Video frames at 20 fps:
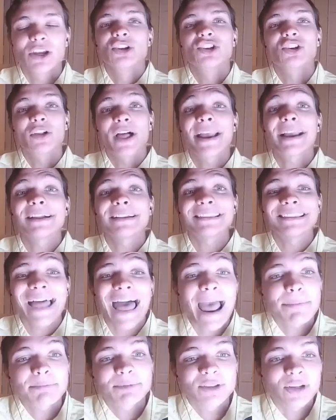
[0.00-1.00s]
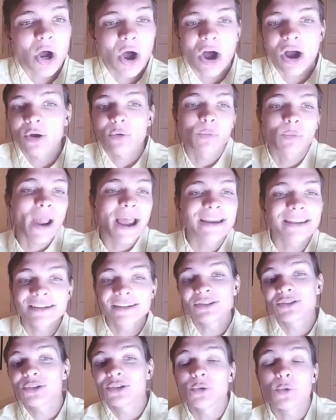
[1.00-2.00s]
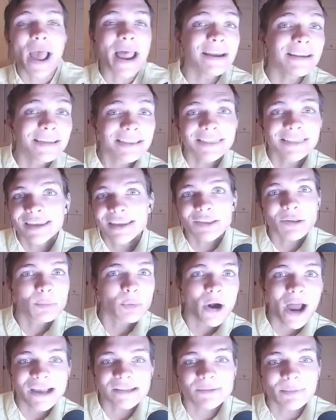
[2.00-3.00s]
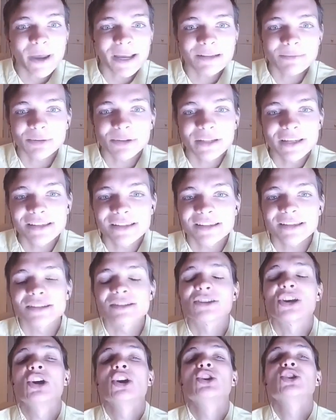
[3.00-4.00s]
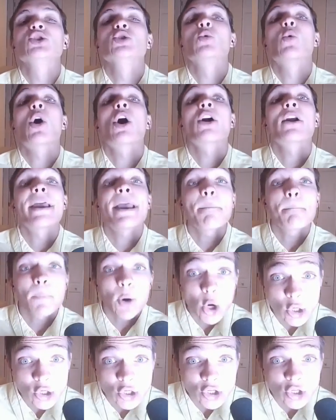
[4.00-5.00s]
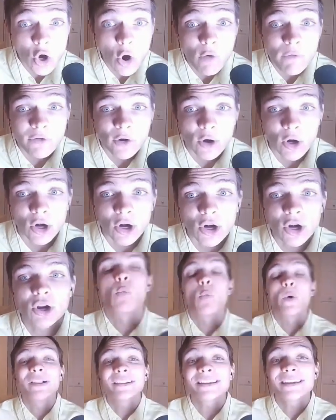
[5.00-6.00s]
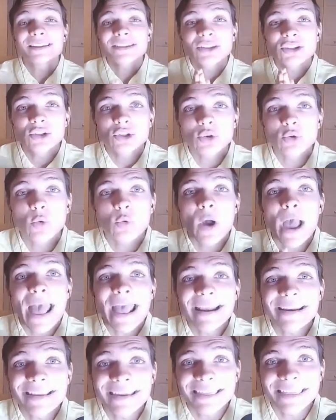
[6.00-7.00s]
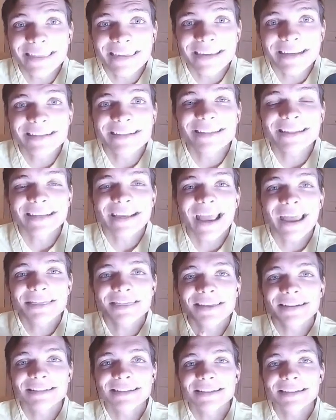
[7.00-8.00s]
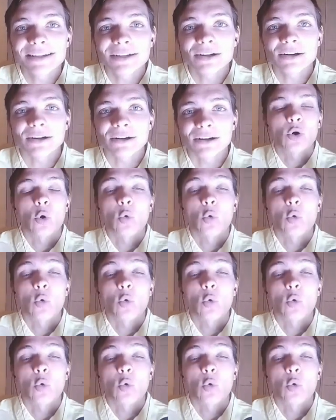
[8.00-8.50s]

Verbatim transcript: You're like a lapdog, ready to do anything the prospect pleases. You are a pushover, willing to do anything to get the deal.